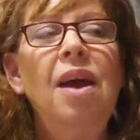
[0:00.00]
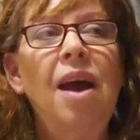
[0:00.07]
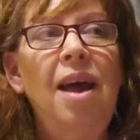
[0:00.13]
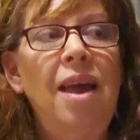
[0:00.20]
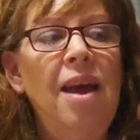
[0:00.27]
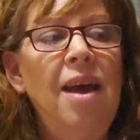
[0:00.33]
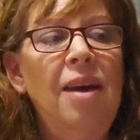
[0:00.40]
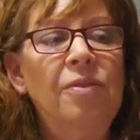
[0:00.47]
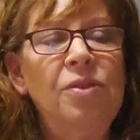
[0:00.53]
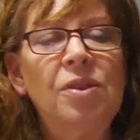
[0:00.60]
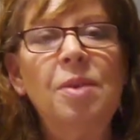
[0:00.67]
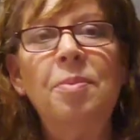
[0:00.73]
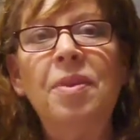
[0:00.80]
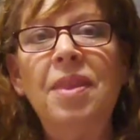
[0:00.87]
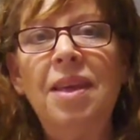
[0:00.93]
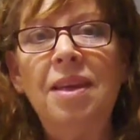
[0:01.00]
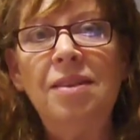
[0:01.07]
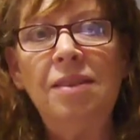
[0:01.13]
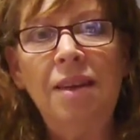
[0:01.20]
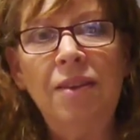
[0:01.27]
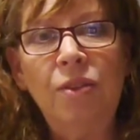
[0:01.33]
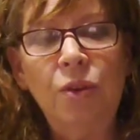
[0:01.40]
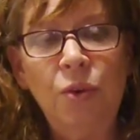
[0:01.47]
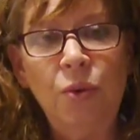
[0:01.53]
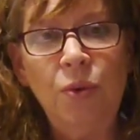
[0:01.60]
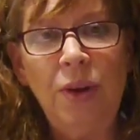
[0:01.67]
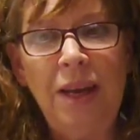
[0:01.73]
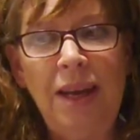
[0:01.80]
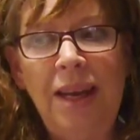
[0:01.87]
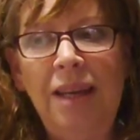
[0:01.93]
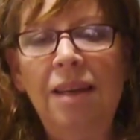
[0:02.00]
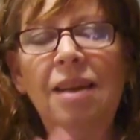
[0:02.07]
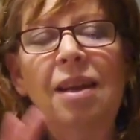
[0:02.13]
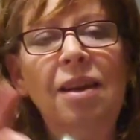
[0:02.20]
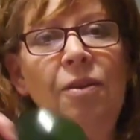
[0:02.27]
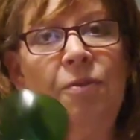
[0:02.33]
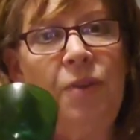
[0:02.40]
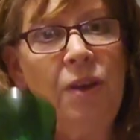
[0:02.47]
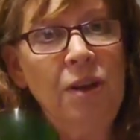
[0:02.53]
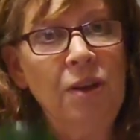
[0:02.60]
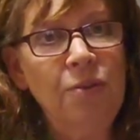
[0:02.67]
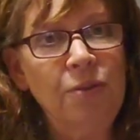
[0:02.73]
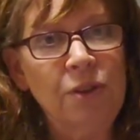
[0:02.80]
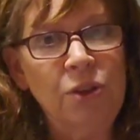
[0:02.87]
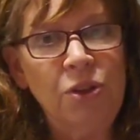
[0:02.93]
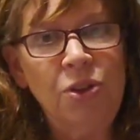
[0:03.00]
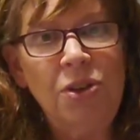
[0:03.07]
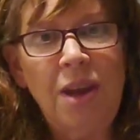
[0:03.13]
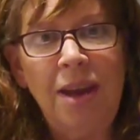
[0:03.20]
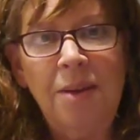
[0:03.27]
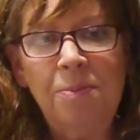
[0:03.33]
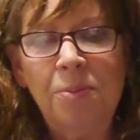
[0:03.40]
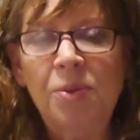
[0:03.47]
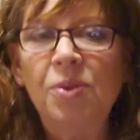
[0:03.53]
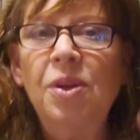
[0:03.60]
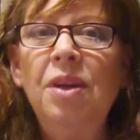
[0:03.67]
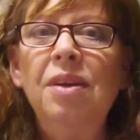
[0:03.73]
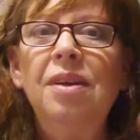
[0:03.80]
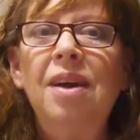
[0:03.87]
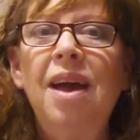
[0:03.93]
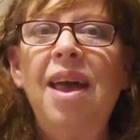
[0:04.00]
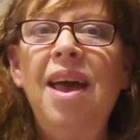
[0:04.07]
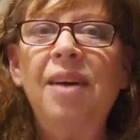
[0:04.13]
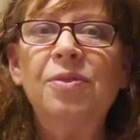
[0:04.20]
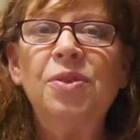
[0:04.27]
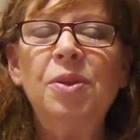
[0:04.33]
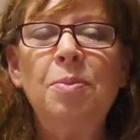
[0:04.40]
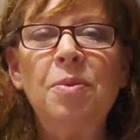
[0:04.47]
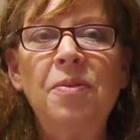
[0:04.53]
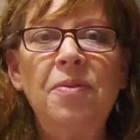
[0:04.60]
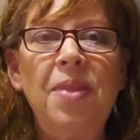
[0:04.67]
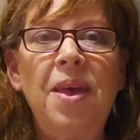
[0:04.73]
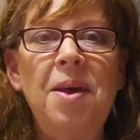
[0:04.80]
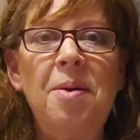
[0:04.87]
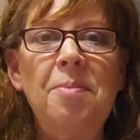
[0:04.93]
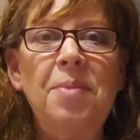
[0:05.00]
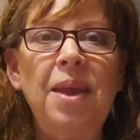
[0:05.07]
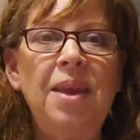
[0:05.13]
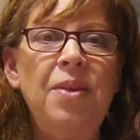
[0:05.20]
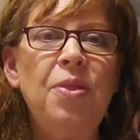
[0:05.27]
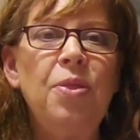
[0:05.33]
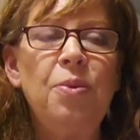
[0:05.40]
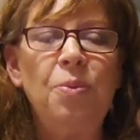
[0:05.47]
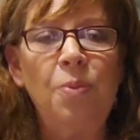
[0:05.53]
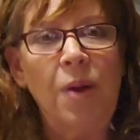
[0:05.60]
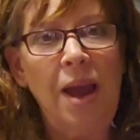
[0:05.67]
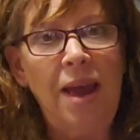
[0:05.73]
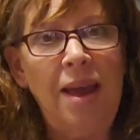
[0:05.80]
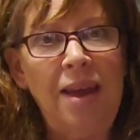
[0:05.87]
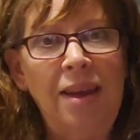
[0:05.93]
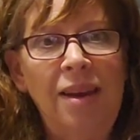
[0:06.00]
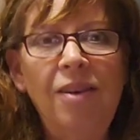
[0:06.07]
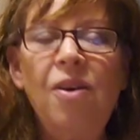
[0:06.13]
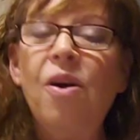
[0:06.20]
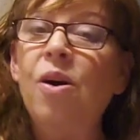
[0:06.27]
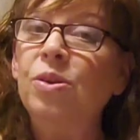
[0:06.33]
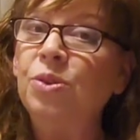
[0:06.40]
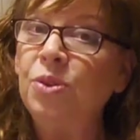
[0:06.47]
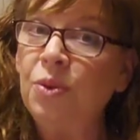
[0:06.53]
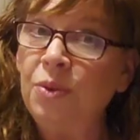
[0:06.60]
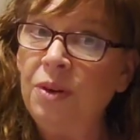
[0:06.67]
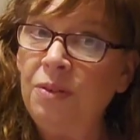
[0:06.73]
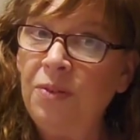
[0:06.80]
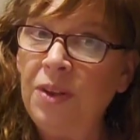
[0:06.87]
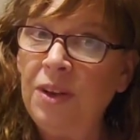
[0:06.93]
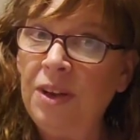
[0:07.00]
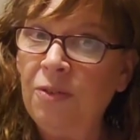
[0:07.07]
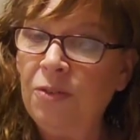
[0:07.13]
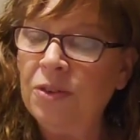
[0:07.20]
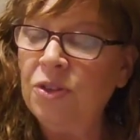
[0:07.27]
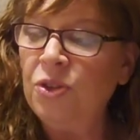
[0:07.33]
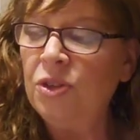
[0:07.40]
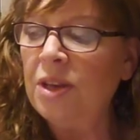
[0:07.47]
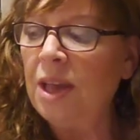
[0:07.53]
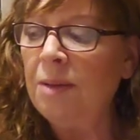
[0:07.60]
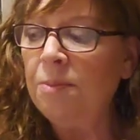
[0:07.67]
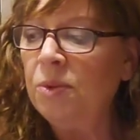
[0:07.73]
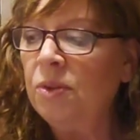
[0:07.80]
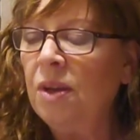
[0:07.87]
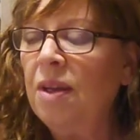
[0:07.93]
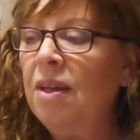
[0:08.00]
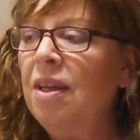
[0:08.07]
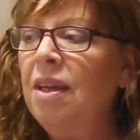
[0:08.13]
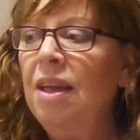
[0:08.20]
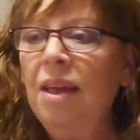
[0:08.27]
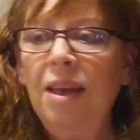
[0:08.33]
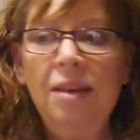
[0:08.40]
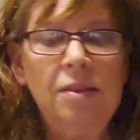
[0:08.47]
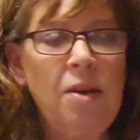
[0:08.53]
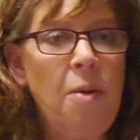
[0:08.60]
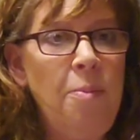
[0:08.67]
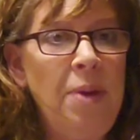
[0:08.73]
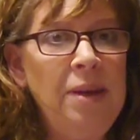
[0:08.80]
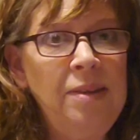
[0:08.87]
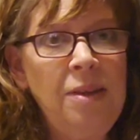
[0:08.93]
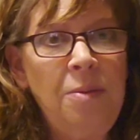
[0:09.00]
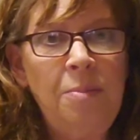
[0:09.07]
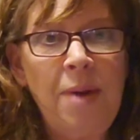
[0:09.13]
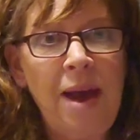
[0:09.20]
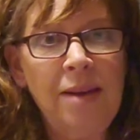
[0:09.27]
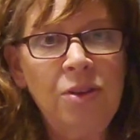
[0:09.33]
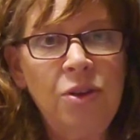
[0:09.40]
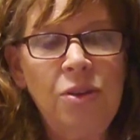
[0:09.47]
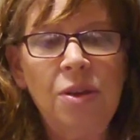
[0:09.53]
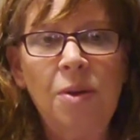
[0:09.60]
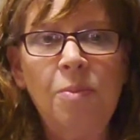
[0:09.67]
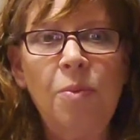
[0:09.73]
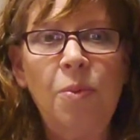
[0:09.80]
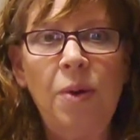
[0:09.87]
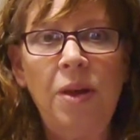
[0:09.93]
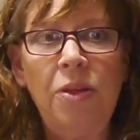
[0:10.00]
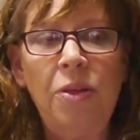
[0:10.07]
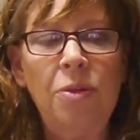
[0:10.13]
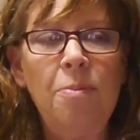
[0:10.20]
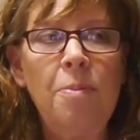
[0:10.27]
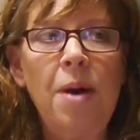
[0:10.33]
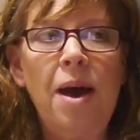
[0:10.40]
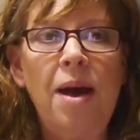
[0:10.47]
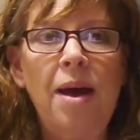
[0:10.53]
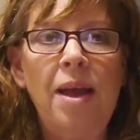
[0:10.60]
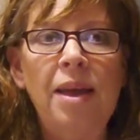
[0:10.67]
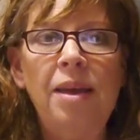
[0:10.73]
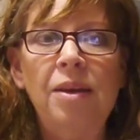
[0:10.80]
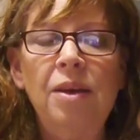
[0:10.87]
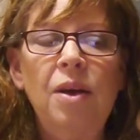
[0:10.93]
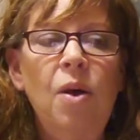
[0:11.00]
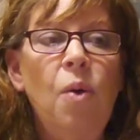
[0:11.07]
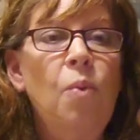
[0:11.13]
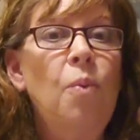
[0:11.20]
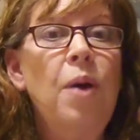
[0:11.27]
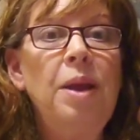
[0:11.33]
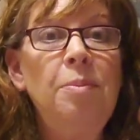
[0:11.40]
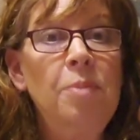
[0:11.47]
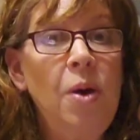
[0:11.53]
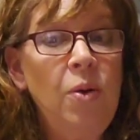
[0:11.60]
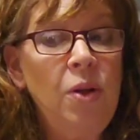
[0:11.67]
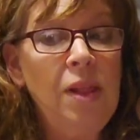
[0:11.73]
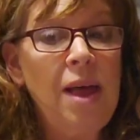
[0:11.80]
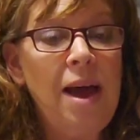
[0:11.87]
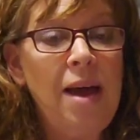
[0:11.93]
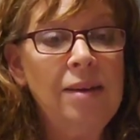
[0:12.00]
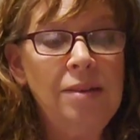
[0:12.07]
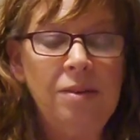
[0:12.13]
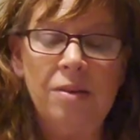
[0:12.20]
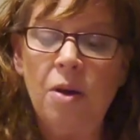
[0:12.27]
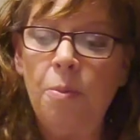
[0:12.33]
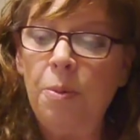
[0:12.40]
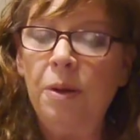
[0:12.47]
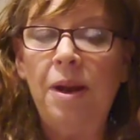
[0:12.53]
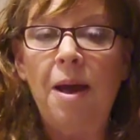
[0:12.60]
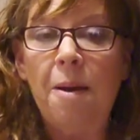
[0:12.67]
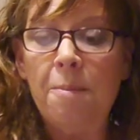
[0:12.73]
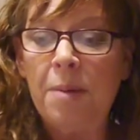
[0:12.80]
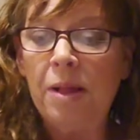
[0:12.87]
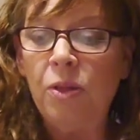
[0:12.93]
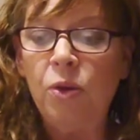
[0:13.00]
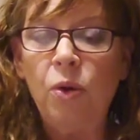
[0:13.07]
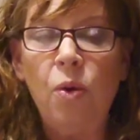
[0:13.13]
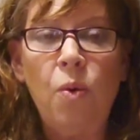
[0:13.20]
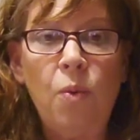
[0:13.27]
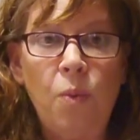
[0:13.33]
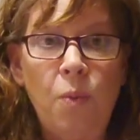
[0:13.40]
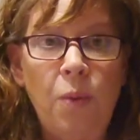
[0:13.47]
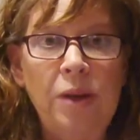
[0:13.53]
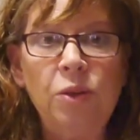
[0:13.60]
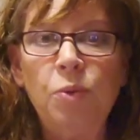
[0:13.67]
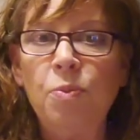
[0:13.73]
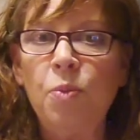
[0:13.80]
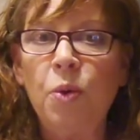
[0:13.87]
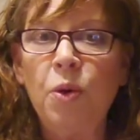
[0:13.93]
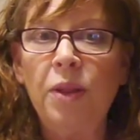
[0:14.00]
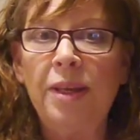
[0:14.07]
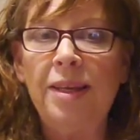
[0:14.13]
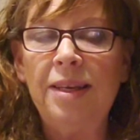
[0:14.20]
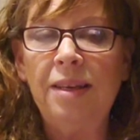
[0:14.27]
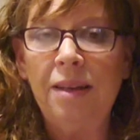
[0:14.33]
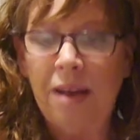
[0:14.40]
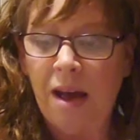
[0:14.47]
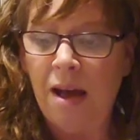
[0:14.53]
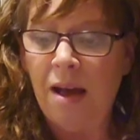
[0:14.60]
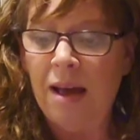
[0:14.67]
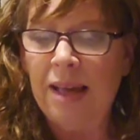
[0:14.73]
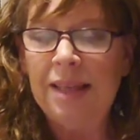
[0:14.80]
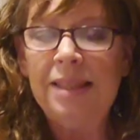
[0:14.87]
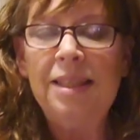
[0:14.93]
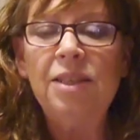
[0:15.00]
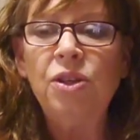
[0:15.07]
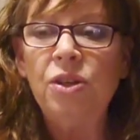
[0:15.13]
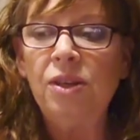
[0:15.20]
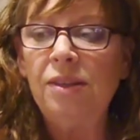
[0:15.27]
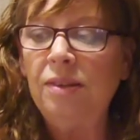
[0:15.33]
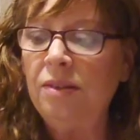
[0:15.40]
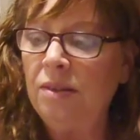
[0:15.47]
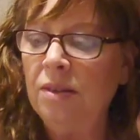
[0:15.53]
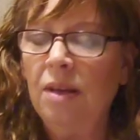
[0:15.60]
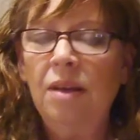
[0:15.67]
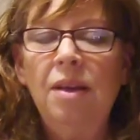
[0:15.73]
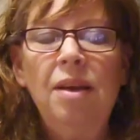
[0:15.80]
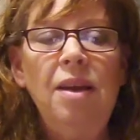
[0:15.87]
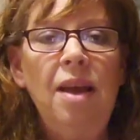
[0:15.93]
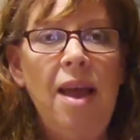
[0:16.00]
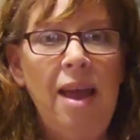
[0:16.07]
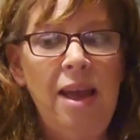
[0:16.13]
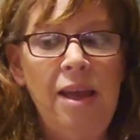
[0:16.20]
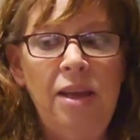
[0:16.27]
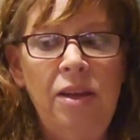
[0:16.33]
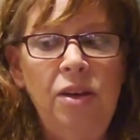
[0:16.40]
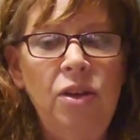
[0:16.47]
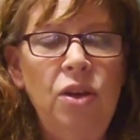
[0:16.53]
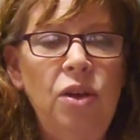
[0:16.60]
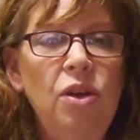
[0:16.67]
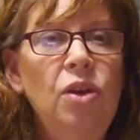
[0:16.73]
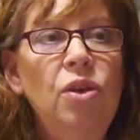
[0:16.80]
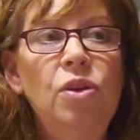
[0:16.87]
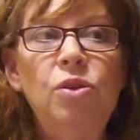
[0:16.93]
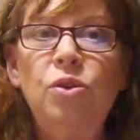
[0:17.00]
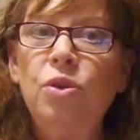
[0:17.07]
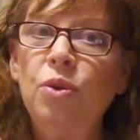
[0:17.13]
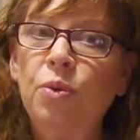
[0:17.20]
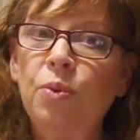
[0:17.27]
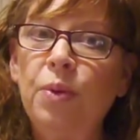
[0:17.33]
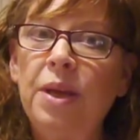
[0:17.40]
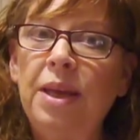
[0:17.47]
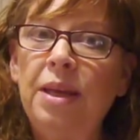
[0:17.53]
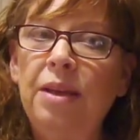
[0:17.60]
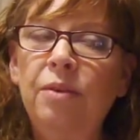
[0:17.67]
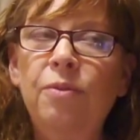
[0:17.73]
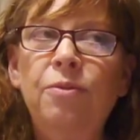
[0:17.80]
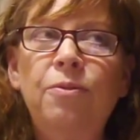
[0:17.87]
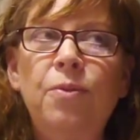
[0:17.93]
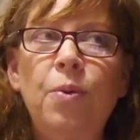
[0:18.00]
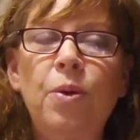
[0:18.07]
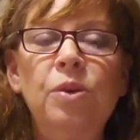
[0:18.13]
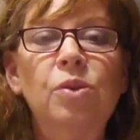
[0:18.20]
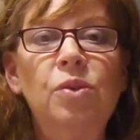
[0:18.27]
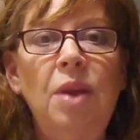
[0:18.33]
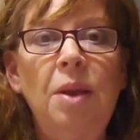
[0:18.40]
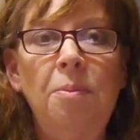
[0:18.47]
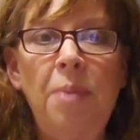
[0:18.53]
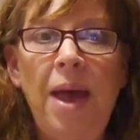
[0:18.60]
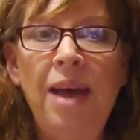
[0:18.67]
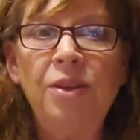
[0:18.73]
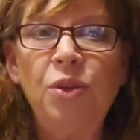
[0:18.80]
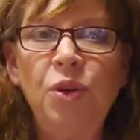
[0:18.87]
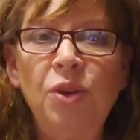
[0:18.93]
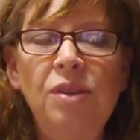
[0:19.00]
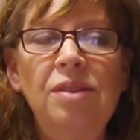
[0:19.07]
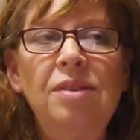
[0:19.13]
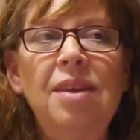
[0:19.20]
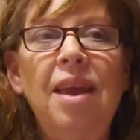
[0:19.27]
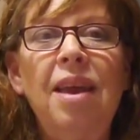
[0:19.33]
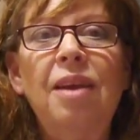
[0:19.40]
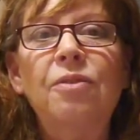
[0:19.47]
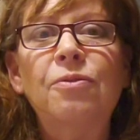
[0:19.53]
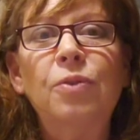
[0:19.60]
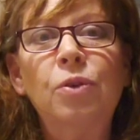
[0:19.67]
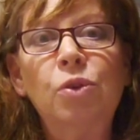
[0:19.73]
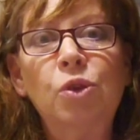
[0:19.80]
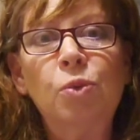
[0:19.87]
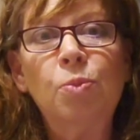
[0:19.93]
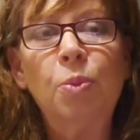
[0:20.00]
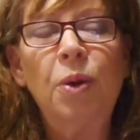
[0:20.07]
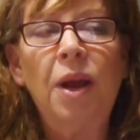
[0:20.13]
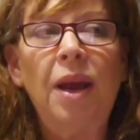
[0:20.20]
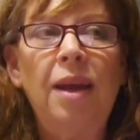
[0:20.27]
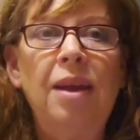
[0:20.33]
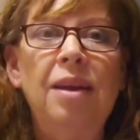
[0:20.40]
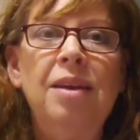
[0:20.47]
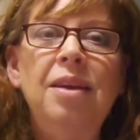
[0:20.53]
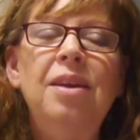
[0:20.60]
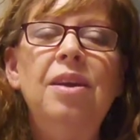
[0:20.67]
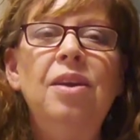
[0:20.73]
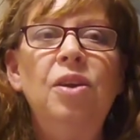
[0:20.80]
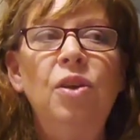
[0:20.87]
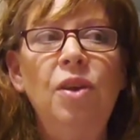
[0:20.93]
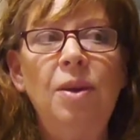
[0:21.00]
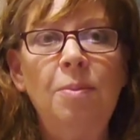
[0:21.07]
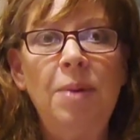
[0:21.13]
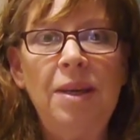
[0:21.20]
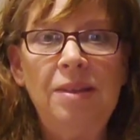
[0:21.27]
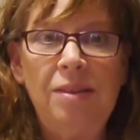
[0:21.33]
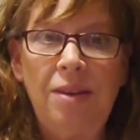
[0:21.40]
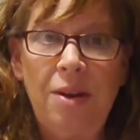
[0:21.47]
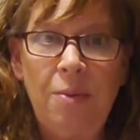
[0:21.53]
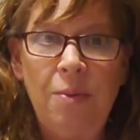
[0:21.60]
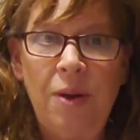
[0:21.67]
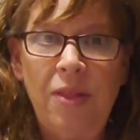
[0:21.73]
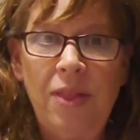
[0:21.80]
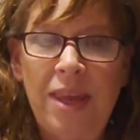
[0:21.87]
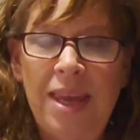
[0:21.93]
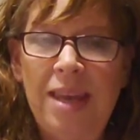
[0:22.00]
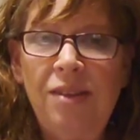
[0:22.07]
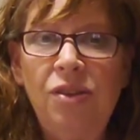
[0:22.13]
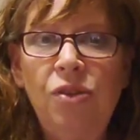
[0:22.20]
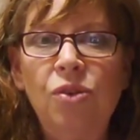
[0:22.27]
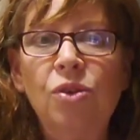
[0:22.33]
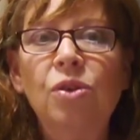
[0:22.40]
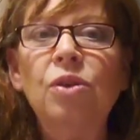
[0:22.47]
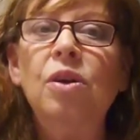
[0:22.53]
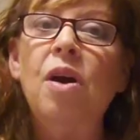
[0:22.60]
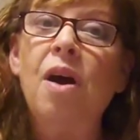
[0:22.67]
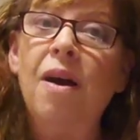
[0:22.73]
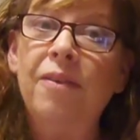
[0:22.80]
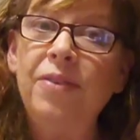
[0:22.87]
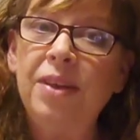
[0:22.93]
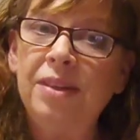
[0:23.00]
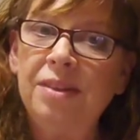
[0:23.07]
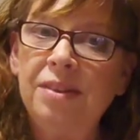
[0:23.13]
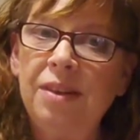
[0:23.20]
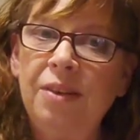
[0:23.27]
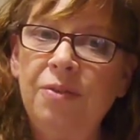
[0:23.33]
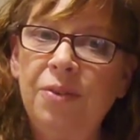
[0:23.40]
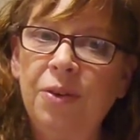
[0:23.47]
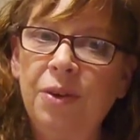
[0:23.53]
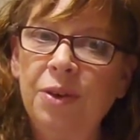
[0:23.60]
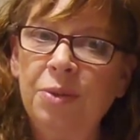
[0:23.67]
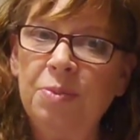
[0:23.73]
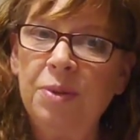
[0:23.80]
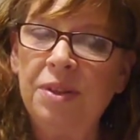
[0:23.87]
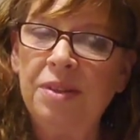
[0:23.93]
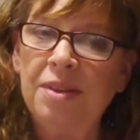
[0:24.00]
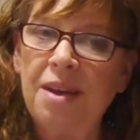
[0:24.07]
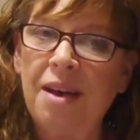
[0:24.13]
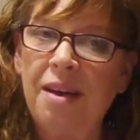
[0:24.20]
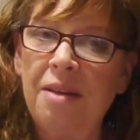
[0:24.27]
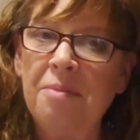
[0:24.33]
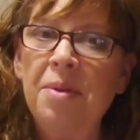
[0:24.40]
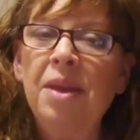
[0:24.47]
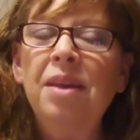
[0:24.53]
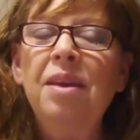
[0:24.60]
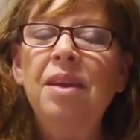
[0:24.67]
I have some of these in the green in a few different shapes. I have some of them in the red, also in a few different shapes, because I'll mix and match them with my white milk glass. I'll put out my little Westmoreland dishes and use the green for St. Patrick's Day, for spring. You can mix it in with Easter, obviously for Christmas time.